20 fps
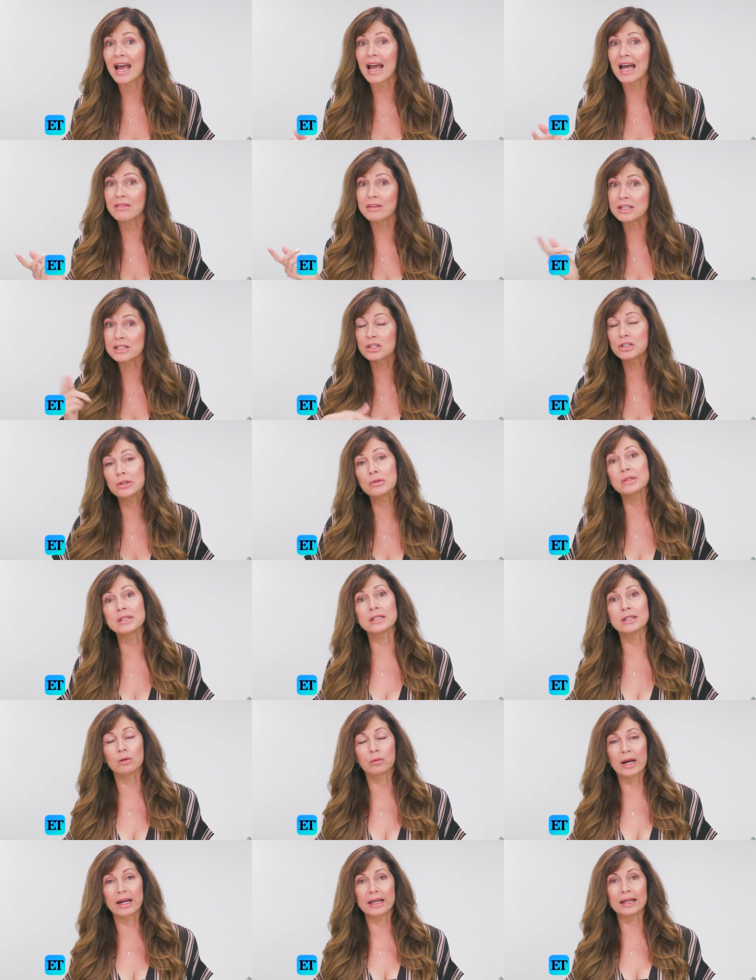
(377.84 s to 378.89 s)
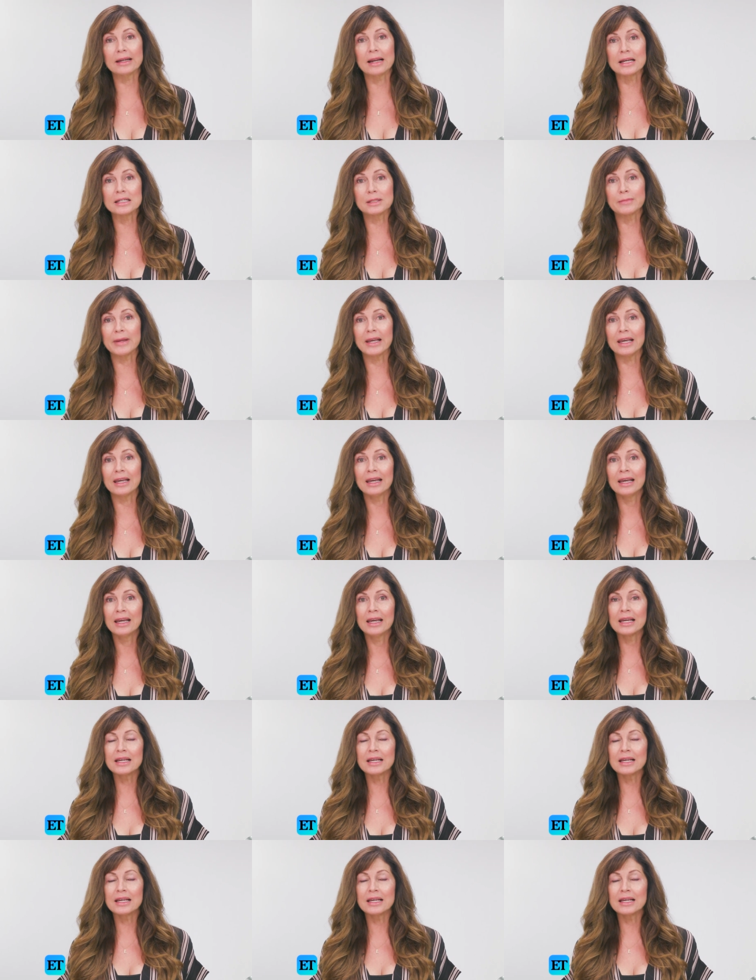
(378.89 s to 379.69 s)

And this dude still recognized me.